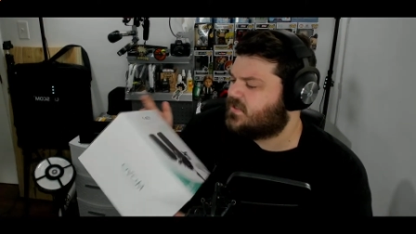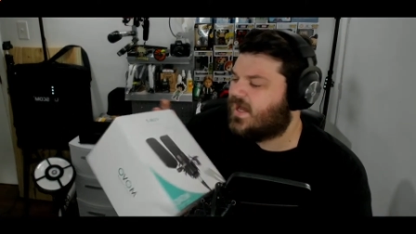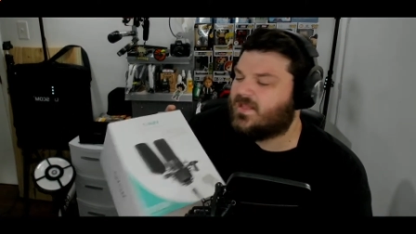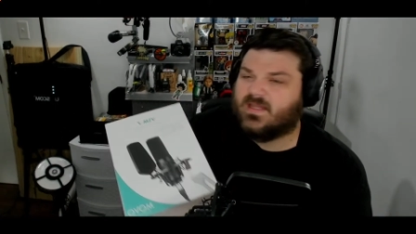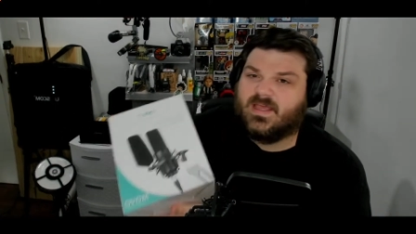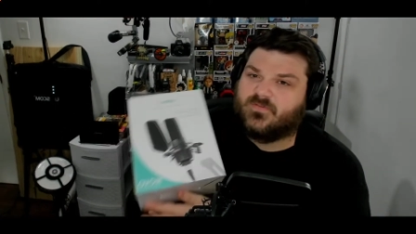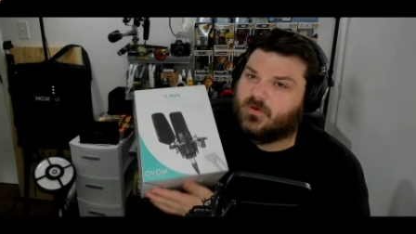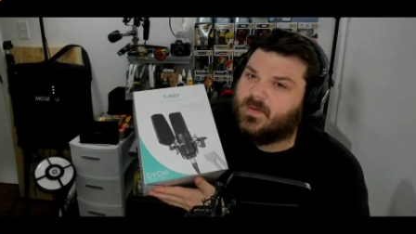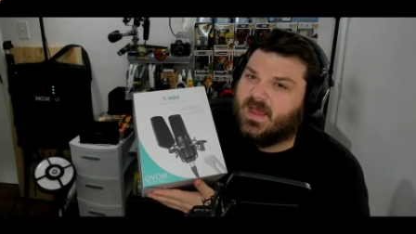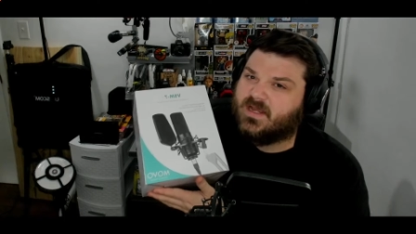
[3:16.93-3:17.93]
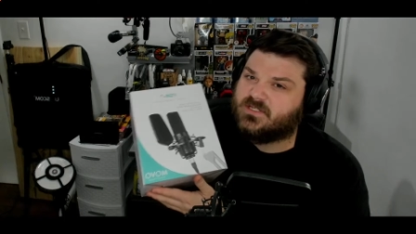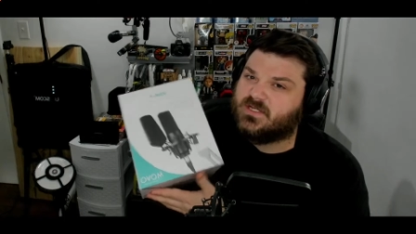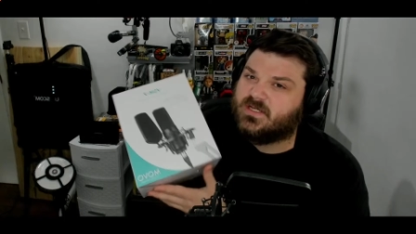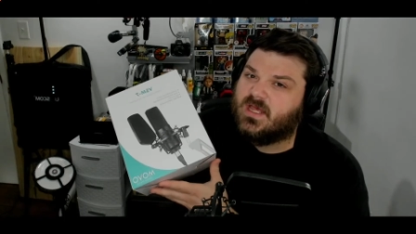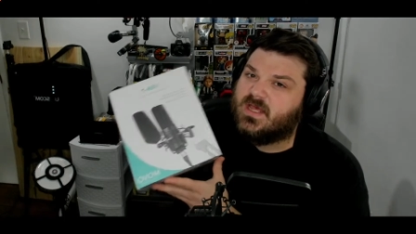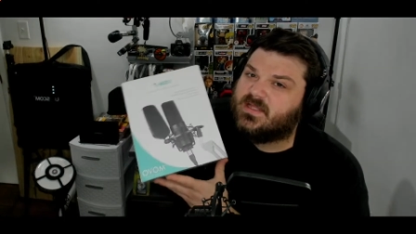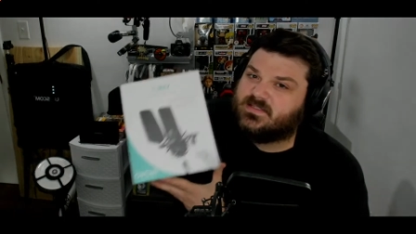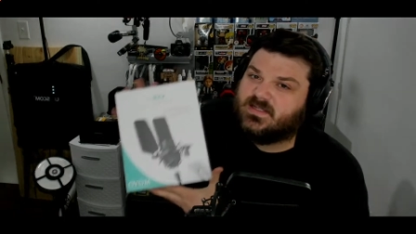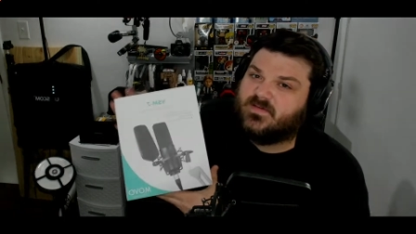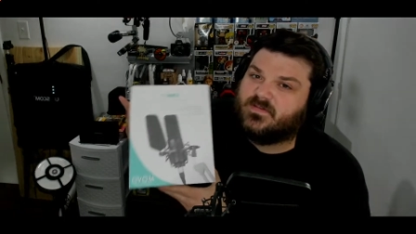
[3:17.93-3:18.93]
I like their packaging.
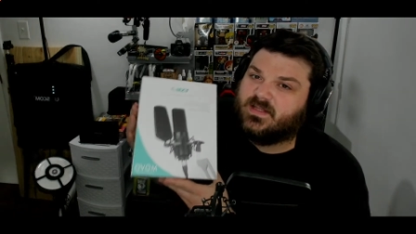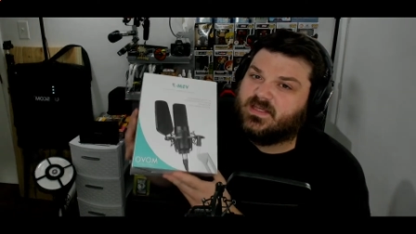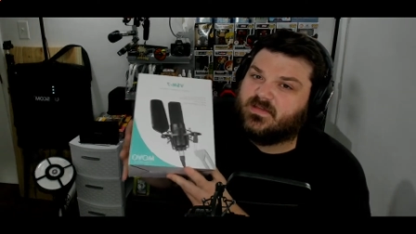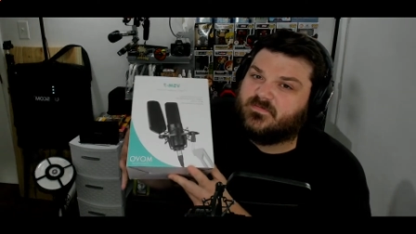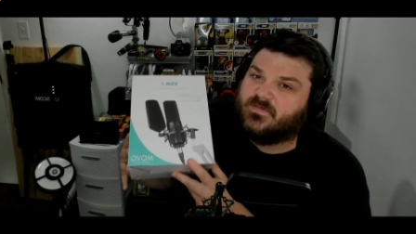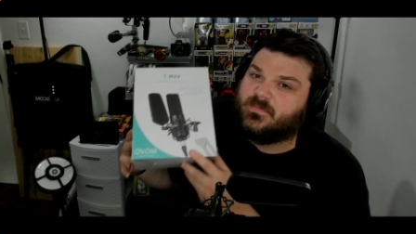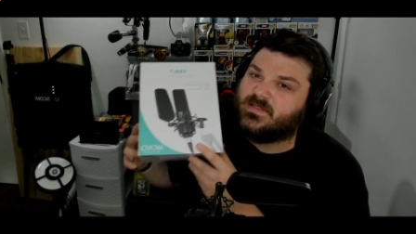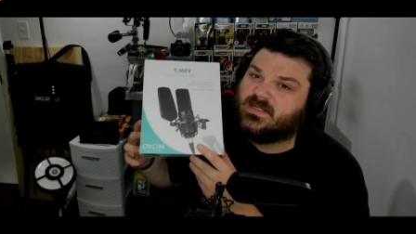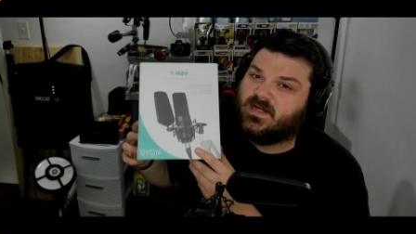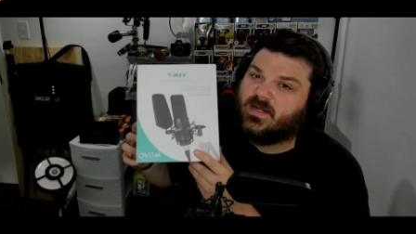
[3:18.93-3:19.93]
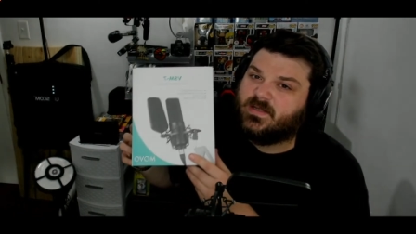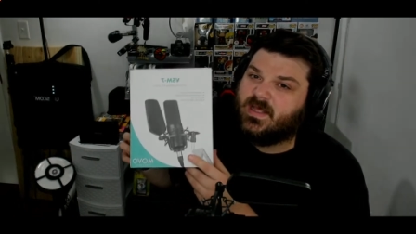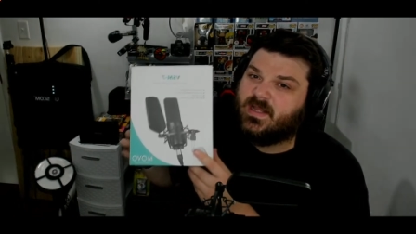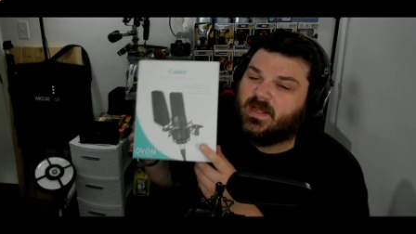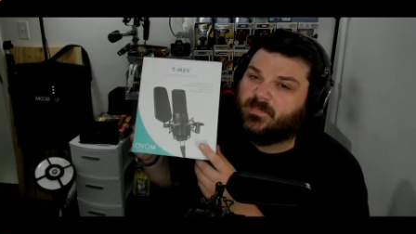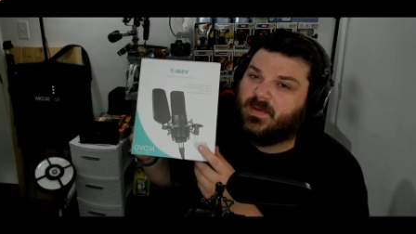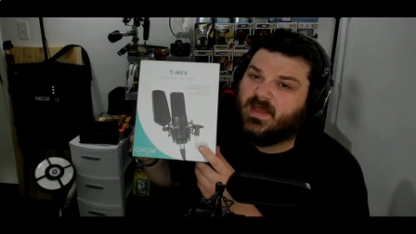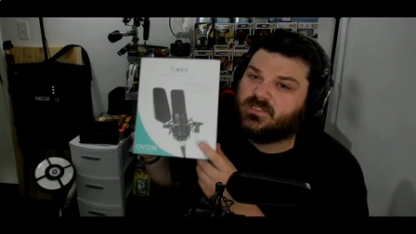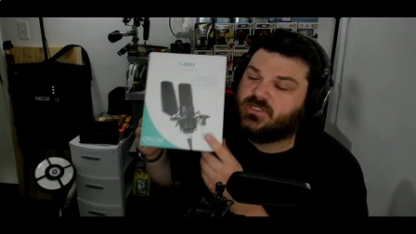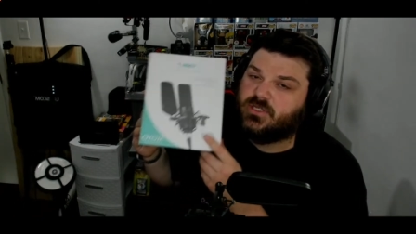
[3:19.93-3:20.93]
Definitely give them 10 out of 10 out of
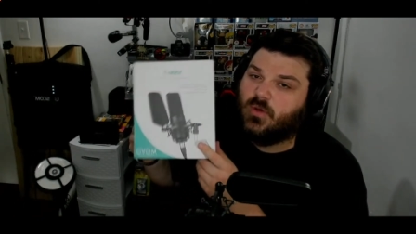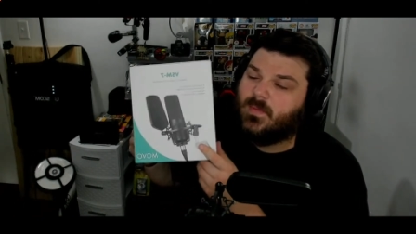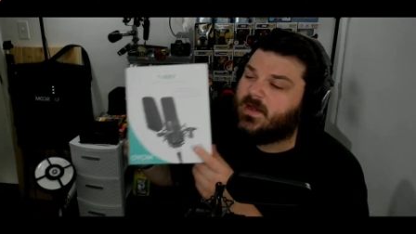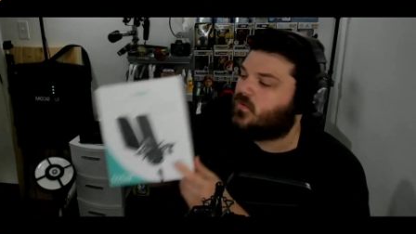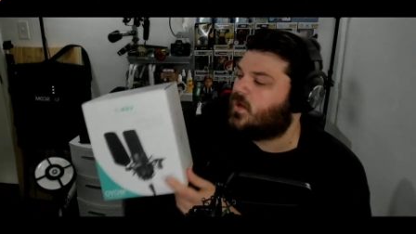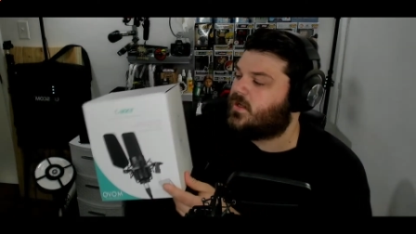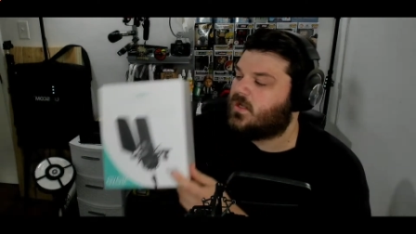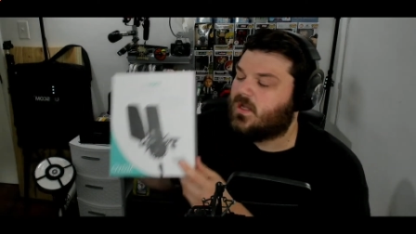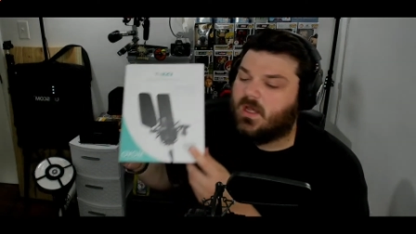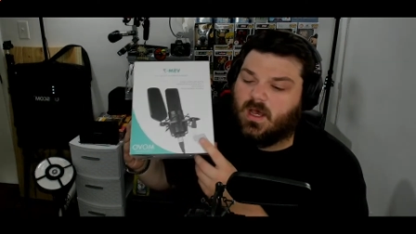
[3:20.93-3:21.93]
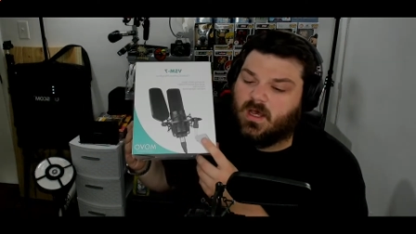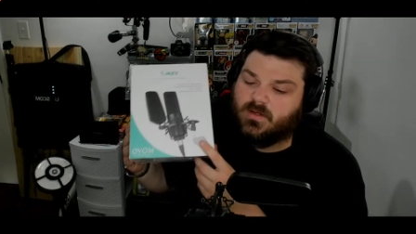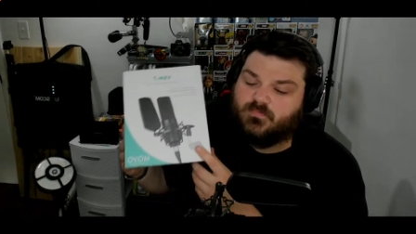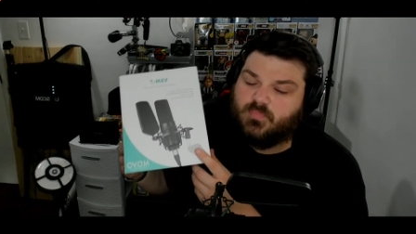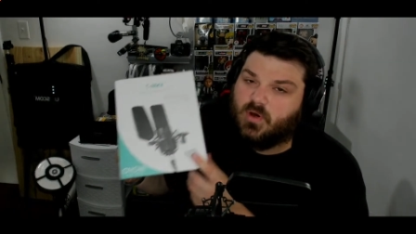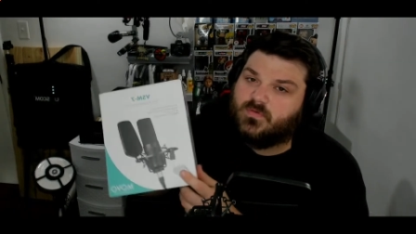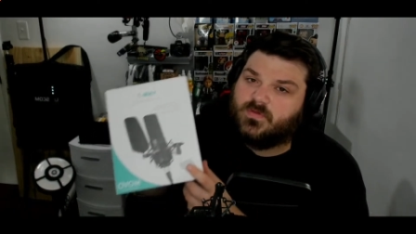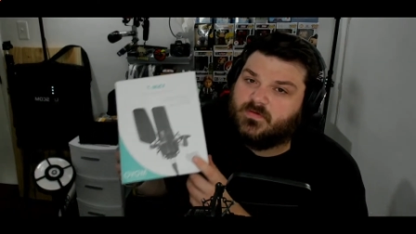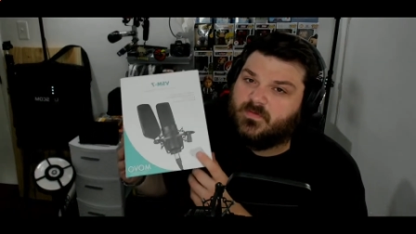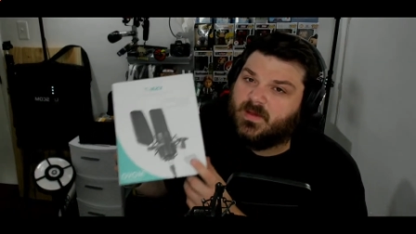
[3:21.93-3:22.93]
packaging, no matter what, on both
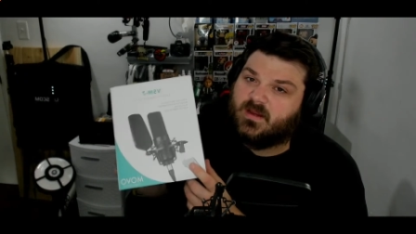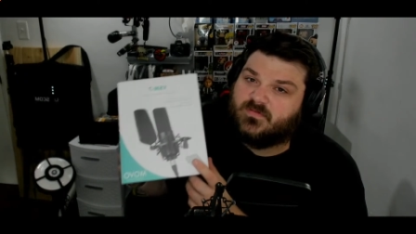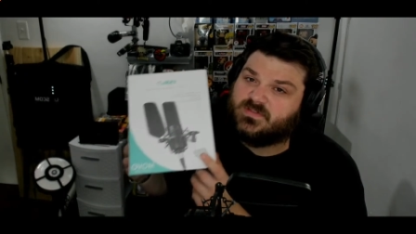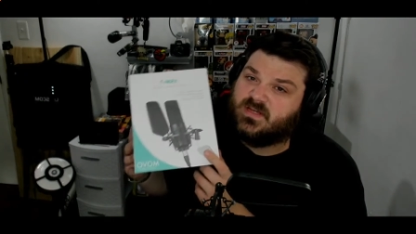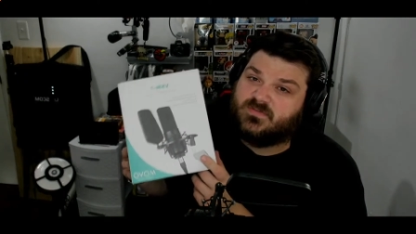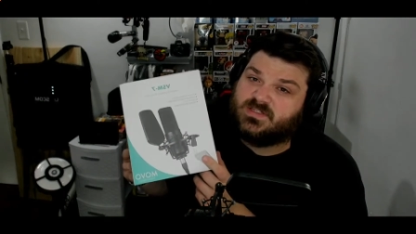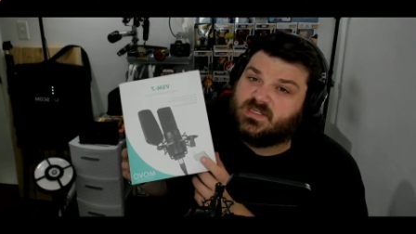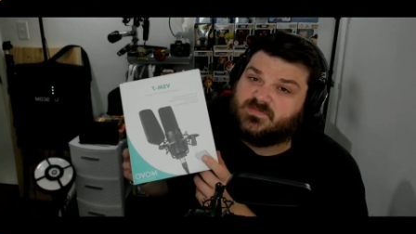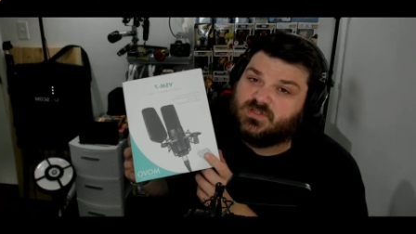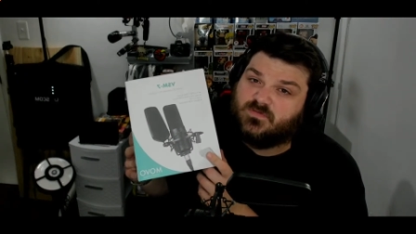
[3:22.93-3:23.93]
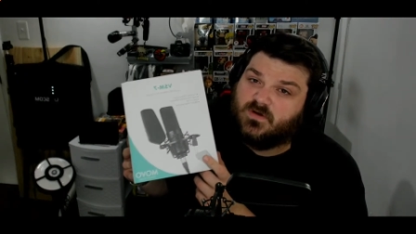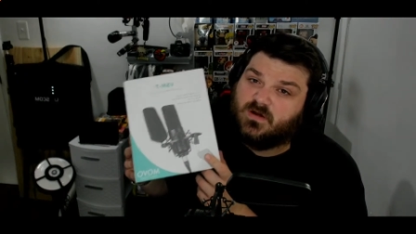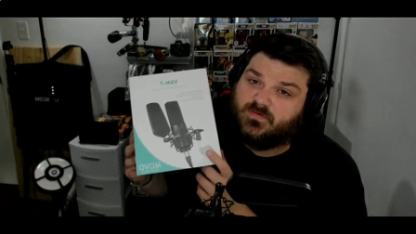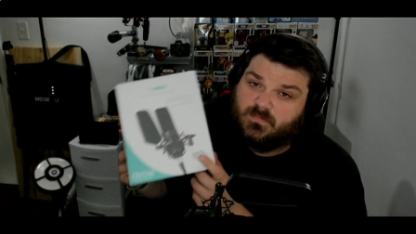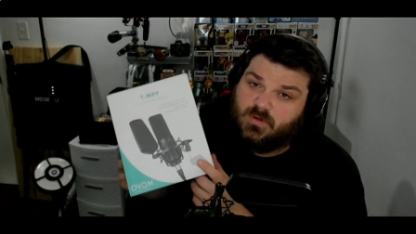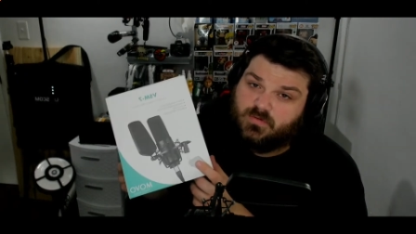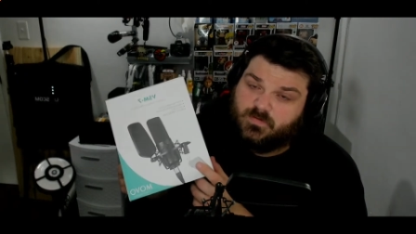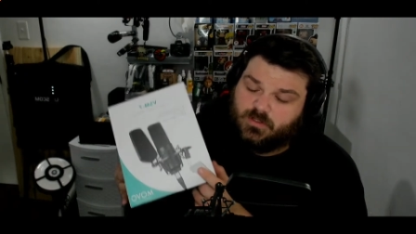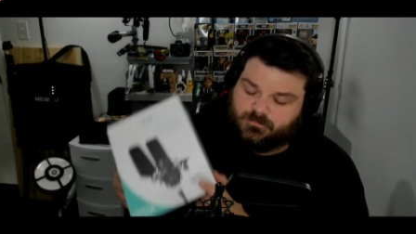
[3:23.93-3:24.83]
of the microphones I've received so far from MOVO.